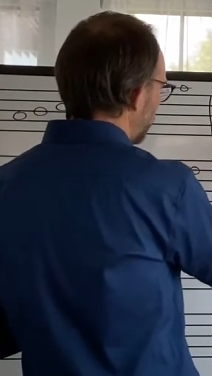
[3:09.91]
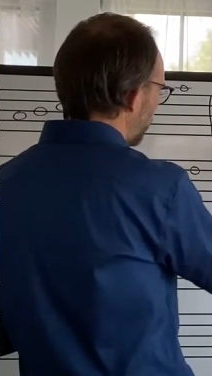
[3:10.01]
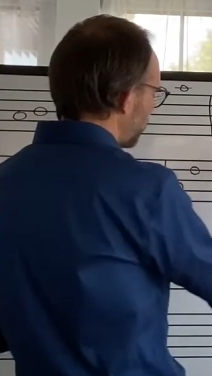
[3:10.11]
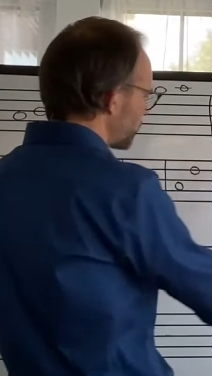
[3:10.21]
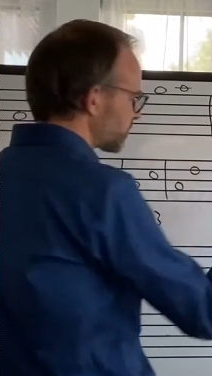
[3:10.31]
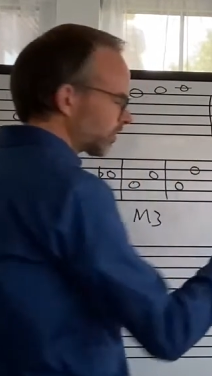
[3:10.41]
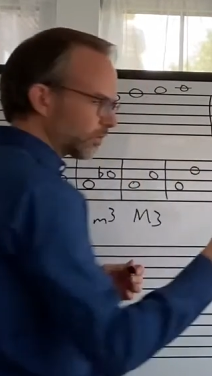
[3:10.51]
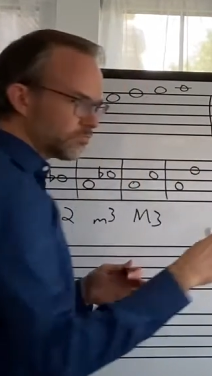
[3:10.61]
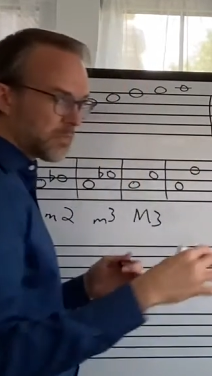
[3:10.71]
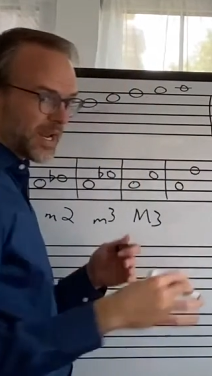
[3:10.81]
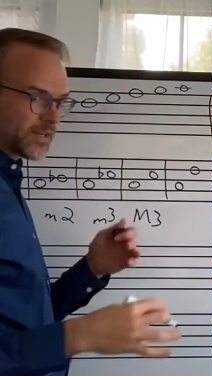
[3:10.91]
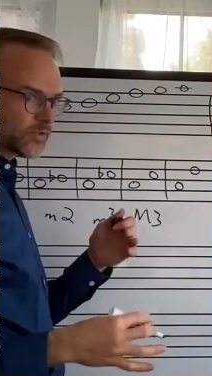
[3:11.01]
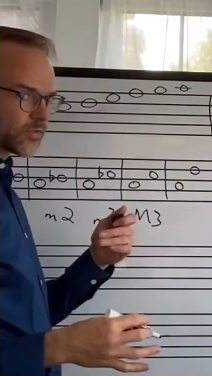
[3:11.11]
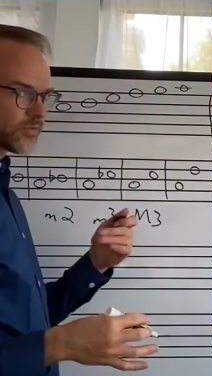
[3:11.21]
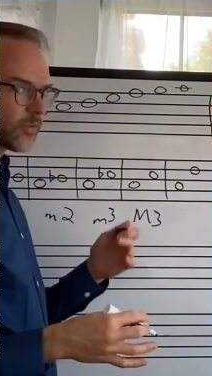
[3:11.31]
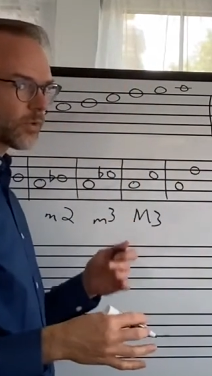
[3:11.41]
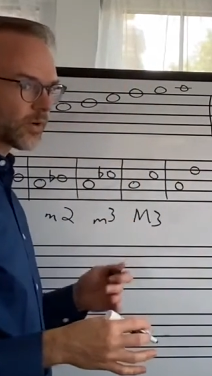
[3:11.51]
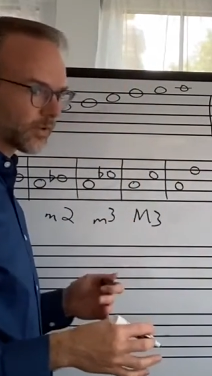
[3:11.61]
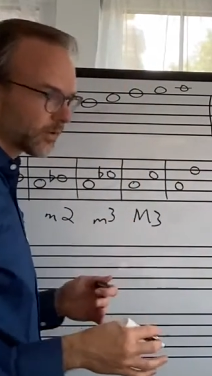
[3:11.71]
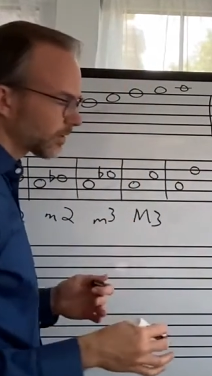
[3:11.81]
Now there's no major fourth,
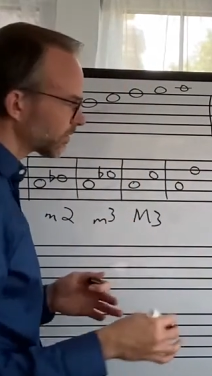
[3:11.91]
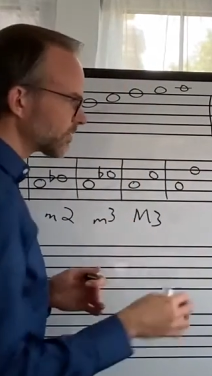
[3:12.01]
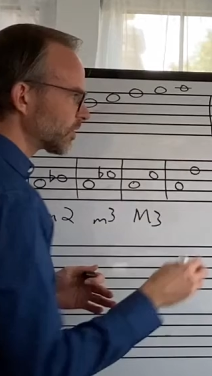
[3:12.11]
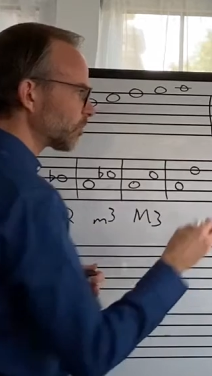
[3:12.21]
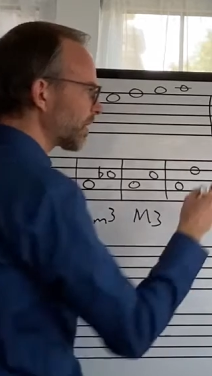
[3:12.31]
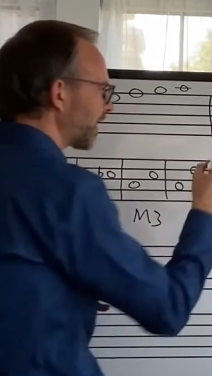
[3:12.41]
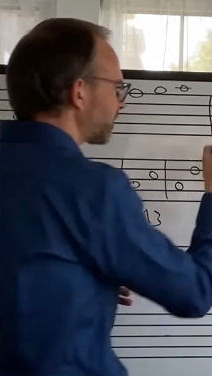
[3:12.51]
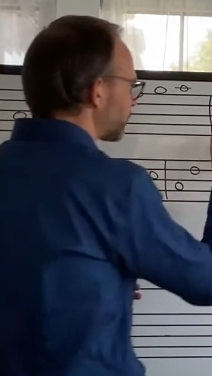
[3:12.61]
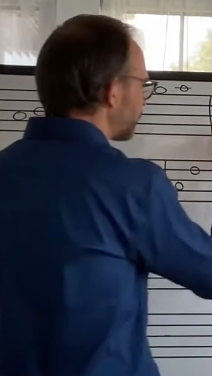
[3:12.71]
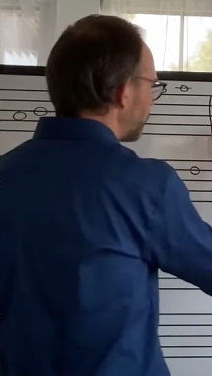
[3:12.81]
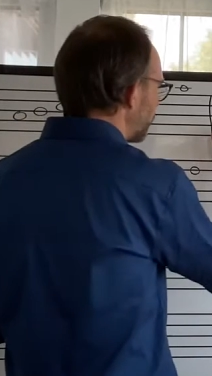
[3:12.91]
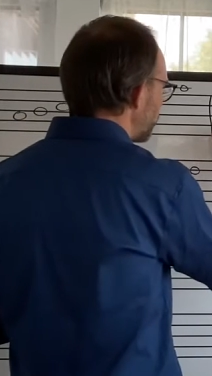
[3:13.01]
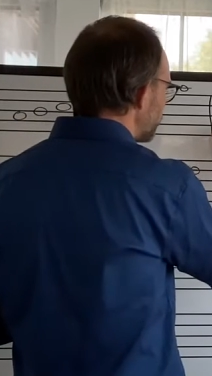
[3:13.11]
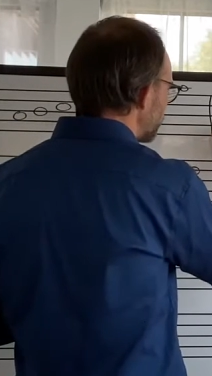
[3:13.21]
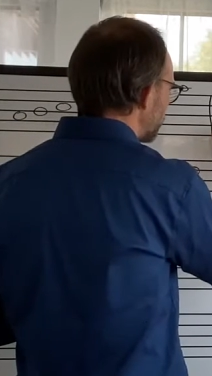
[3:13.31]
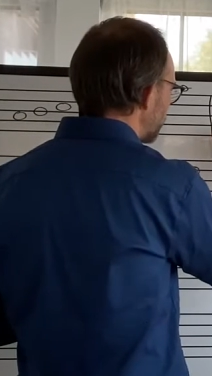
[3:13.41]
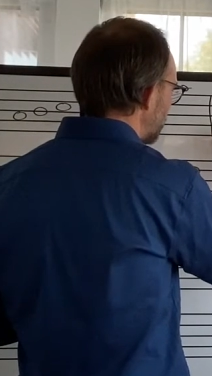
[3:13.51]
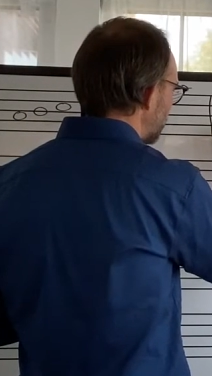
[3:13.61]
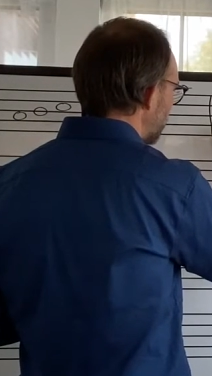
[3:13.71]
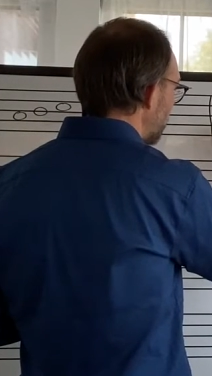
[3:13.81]
there's no minor fourth, there's
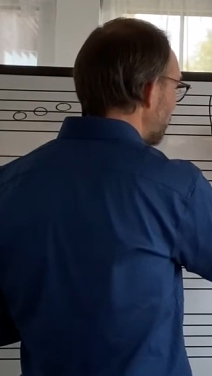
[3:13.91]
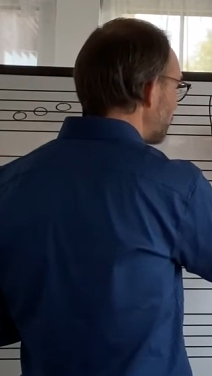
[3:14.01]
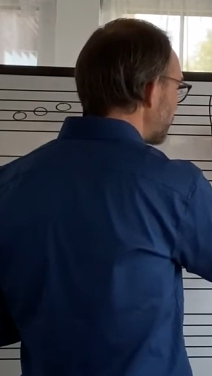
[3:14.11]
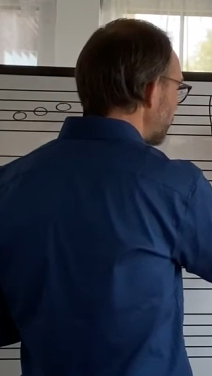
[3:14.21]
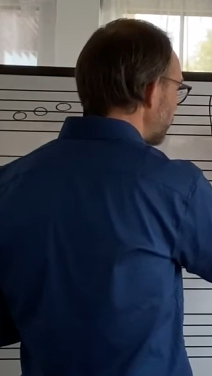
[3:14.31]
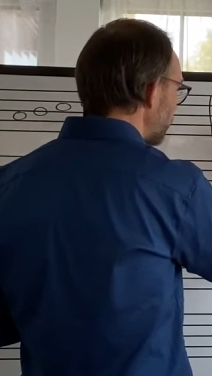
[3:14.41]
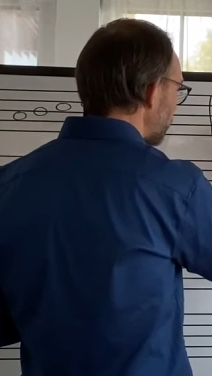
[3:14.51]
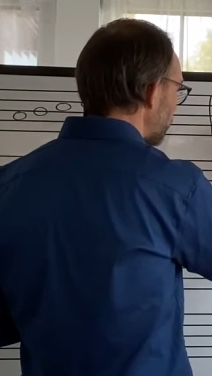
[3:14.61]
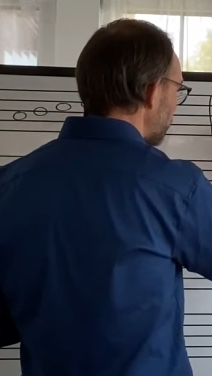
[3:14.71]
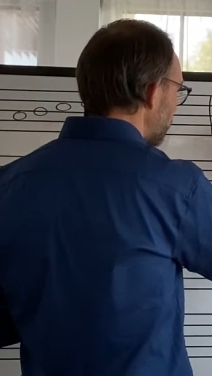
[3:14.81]
only a perfect